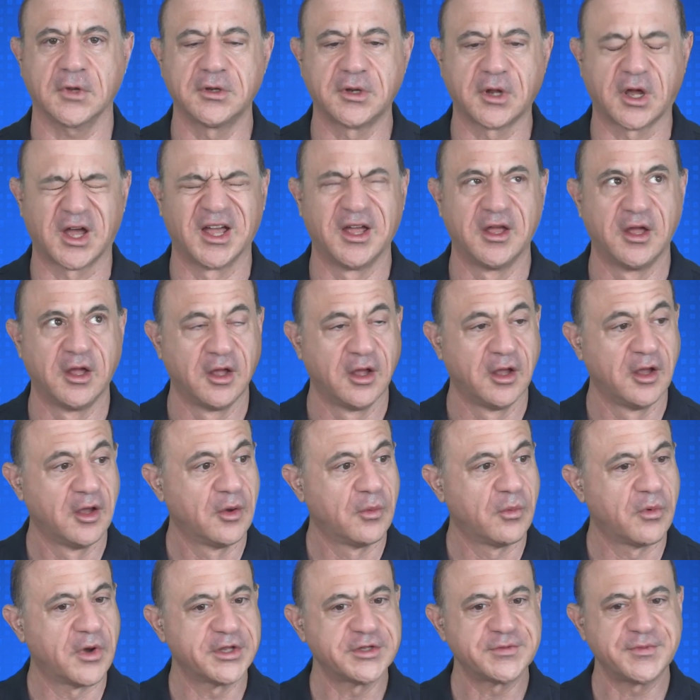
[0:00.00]
Now,
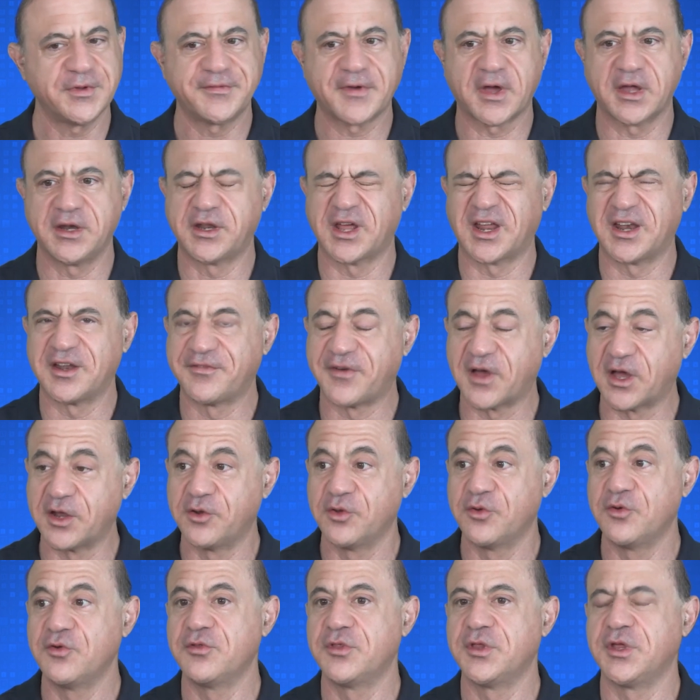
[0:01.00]
once we've
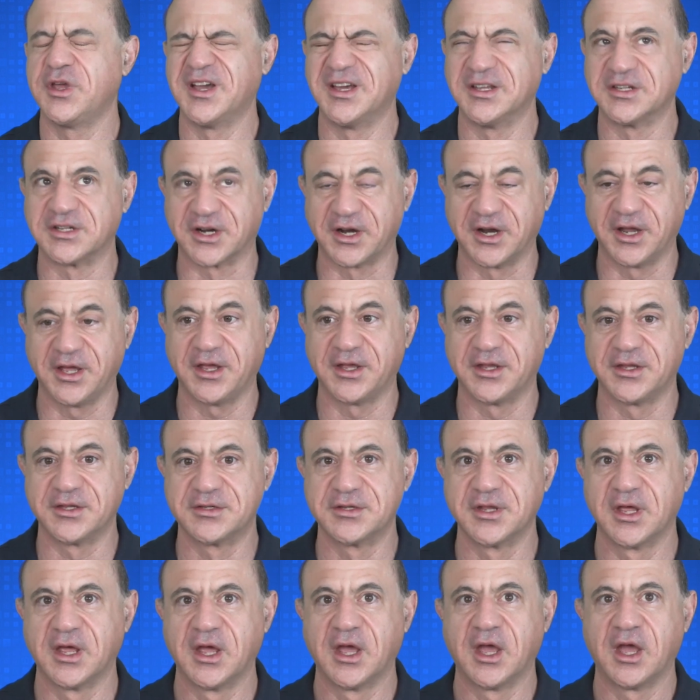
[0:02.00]
identified who the user
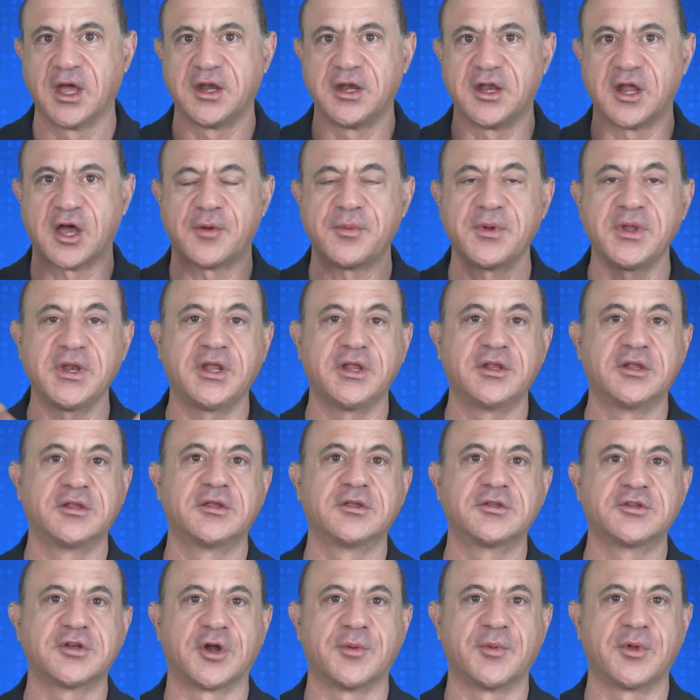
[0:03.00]
is, now we need to
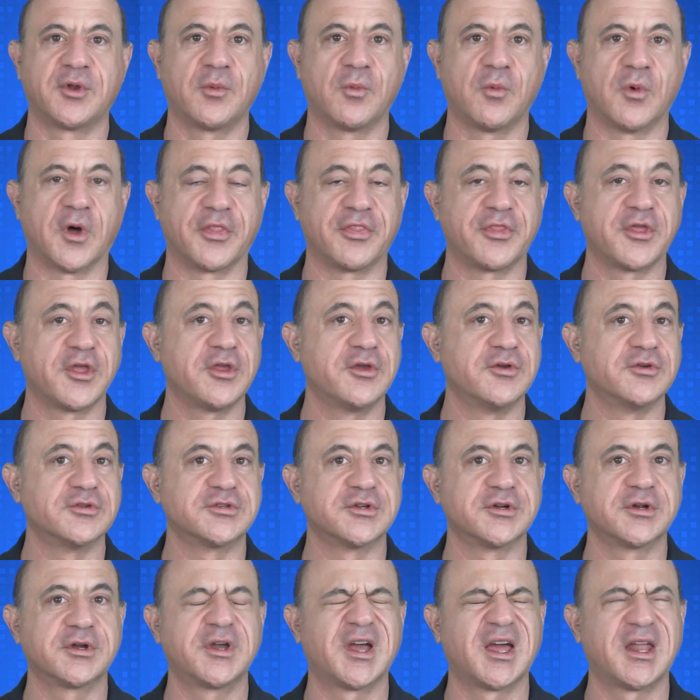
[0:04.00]
determine what the
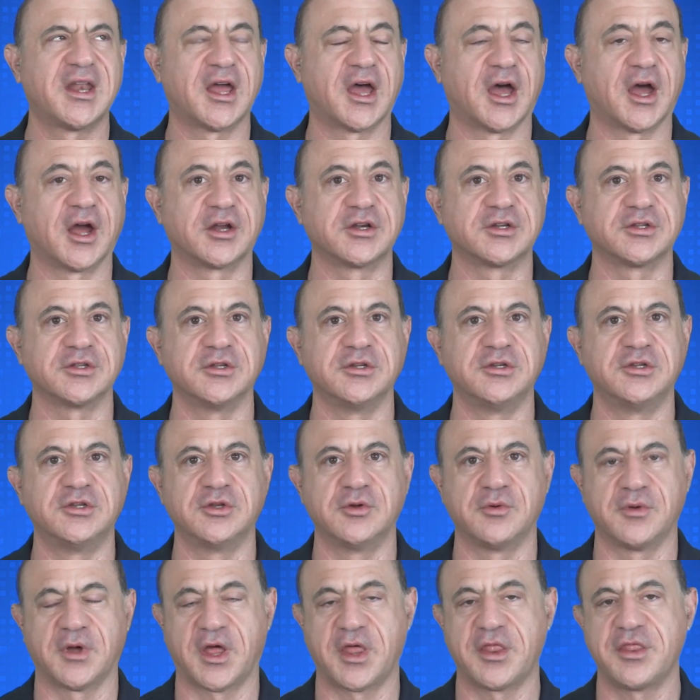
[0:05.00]
user can actually
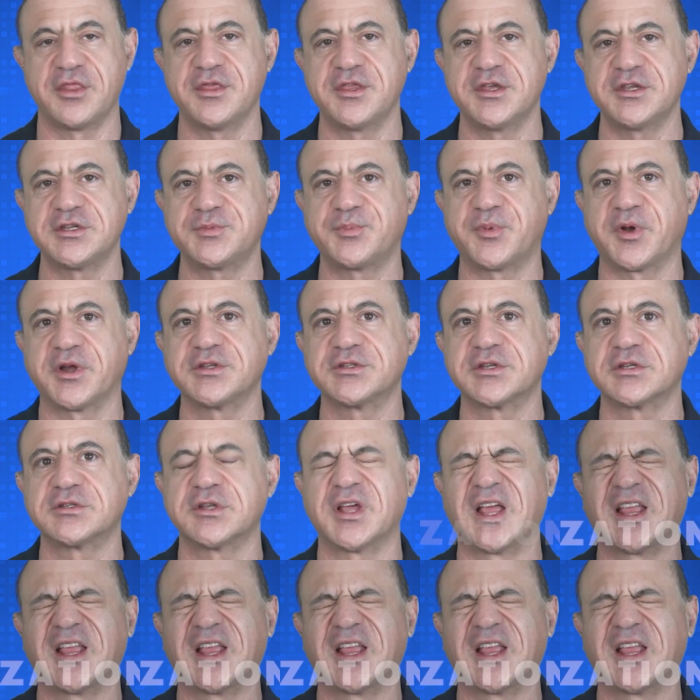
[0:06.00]
do. And this brings us